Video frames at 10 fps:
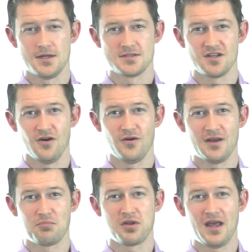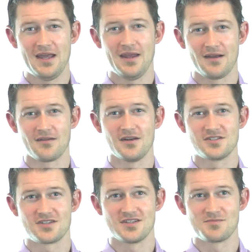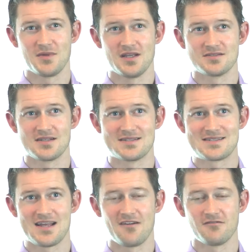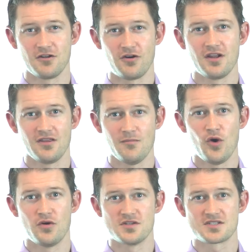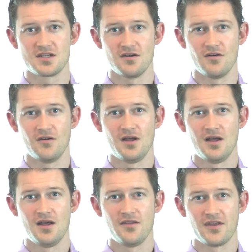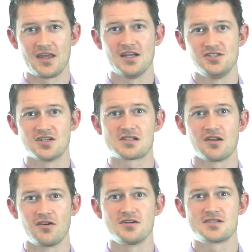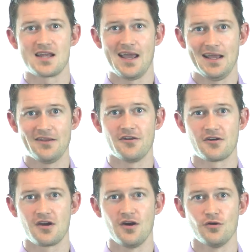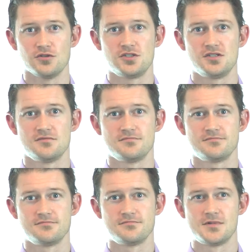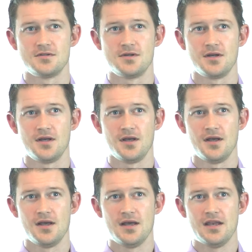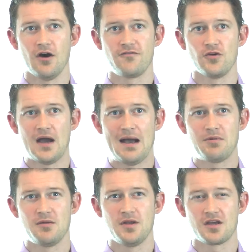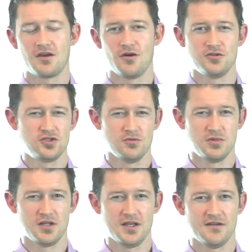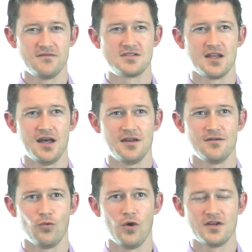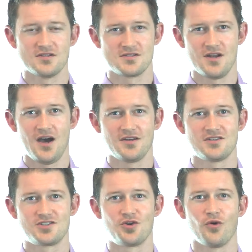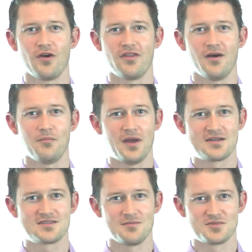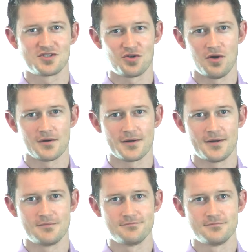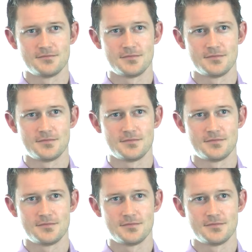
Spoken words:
So in plain English, this means instead of learning the motor skill, the kid just learns to hate their coach. Now, if you happen to be a coach who believes that what does not destroy them makes them stronger,